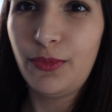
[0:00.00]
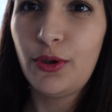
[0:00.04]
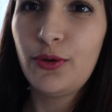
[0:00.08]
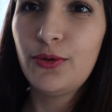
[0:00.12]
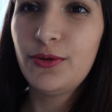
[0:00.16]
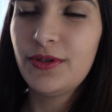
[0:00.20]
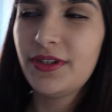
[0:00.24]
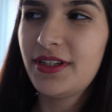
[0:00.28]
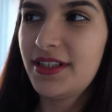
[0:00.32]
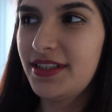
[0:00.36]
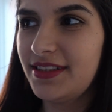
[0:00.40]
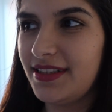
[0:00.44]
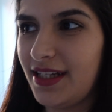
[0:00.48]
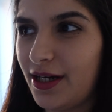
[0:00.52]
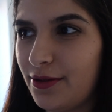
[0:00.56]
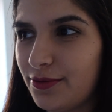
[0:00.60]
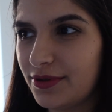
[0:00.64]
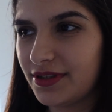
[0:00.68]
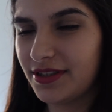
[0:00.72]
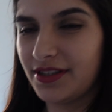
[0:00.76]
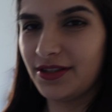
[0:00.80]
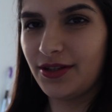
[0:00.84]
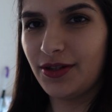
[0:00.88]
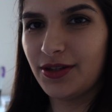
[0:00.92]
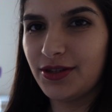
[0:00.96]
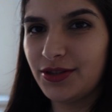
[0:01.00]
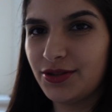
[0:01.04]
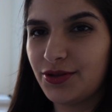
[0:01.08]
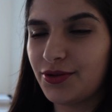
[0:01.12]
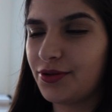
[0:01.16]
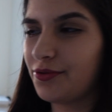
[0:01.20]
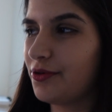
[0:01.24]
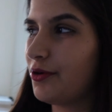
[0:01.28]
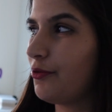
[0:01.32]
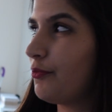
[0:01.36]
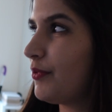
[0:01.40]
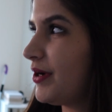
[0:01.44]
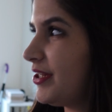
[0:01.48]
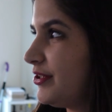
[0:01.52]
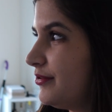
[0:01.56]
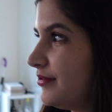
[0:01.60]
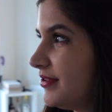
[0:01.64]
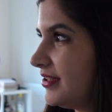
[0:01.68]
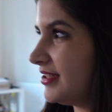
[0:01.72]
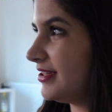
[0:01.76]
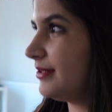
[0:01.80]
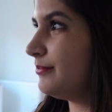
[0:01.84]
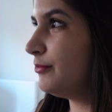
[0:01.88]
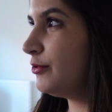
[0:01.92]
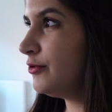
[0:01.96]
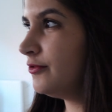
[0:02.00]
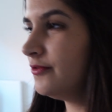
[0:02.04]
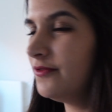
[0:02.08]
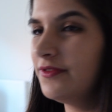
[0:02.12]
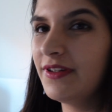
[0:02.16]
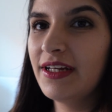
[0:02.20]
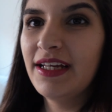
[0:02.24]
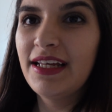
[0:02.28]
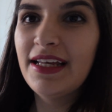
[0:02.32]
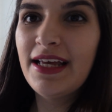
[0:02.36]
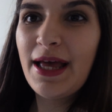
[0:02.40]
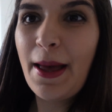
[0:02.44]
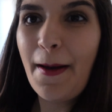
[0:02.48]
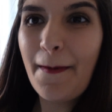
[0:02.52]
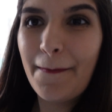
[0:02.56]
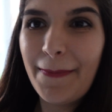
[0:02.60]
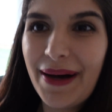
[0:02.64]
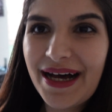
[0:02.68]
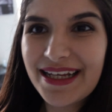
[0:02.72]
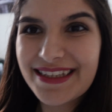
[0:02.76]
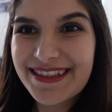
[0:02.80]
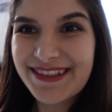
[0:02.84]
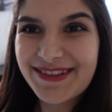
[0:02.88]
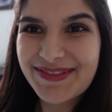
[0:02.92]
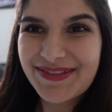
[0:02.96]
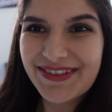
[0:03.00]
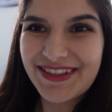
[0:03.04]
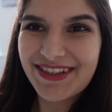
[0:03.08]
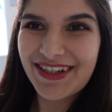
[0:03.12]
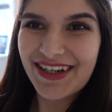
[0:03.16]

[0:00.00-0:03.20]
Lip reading: pole because ours got thrown away during the move, but we